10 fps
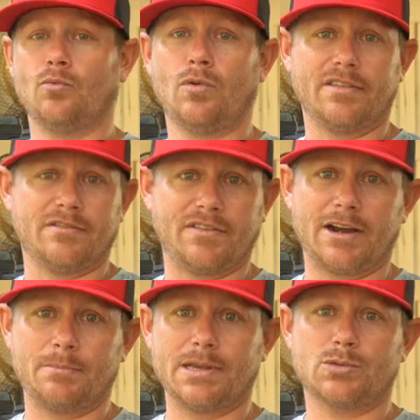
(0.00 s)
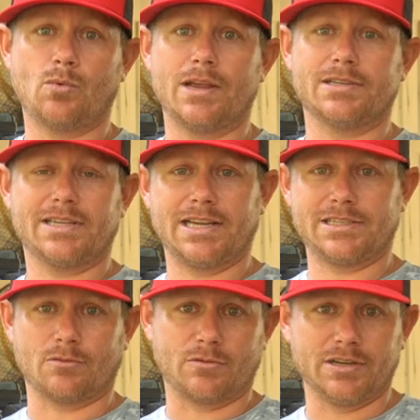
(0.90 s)
one of the very best ways to
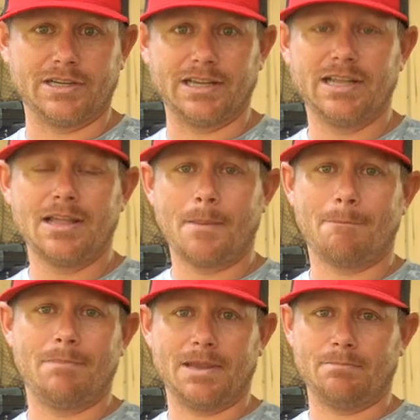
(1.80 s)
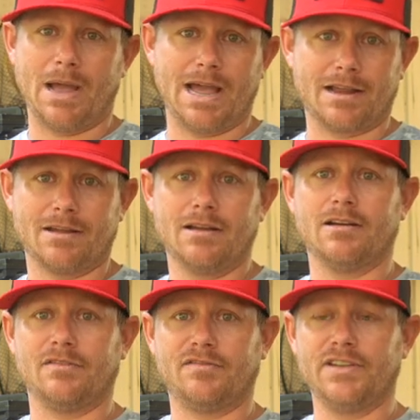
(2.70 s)
catch a really big bag
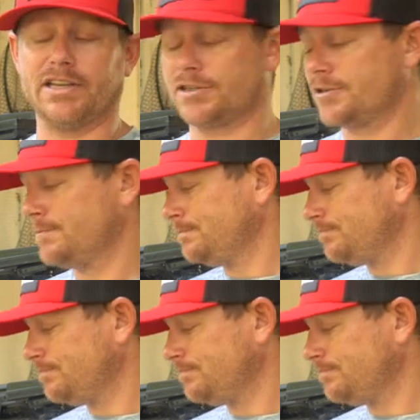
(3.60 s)
of fish.